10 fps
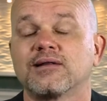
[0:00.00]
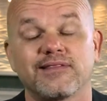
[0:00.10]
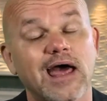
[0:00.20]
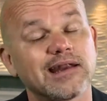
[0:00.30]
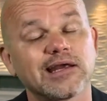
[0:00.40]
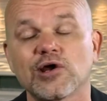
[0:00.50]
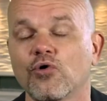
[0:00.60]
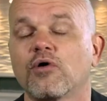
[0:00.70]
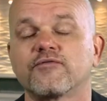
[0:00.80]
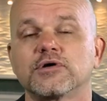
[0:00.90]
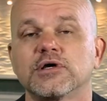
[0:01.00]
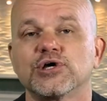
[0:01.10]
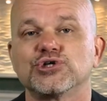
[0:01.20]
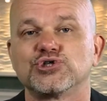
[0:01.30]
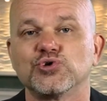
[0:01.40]
And that didn't go over
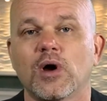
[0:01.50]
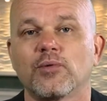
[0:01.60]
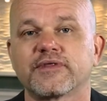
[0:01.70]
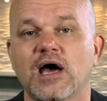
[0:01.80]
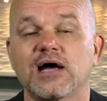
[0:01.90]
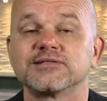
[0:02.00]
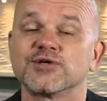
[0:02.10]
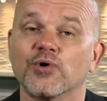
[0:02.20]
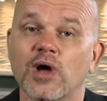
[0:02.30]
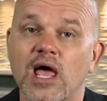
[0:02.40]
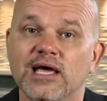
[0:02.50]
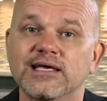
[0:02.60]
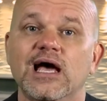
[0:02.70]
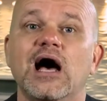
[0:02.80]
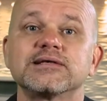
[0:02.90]
too well with God, so
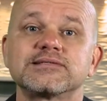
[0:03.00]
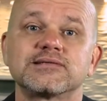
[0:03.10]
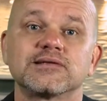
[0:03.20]
God,